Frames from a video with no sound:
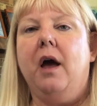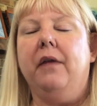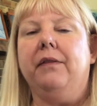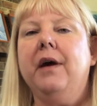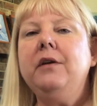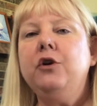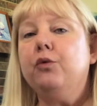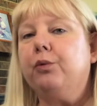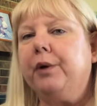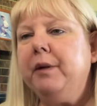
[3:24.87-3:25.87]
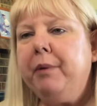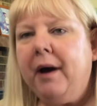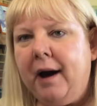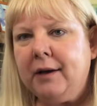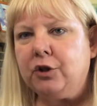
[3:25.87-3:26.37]
Then you
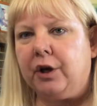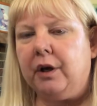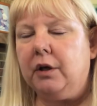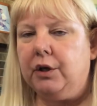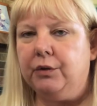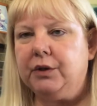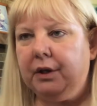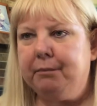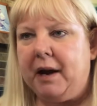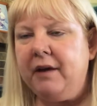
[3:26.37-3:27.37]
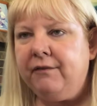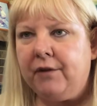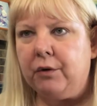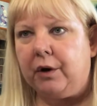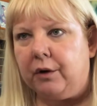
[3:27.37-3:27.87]
repage it using my
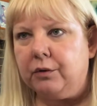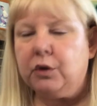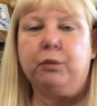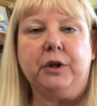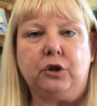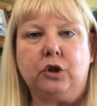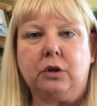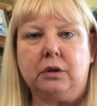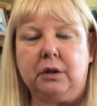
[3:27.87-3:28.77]
photos, which,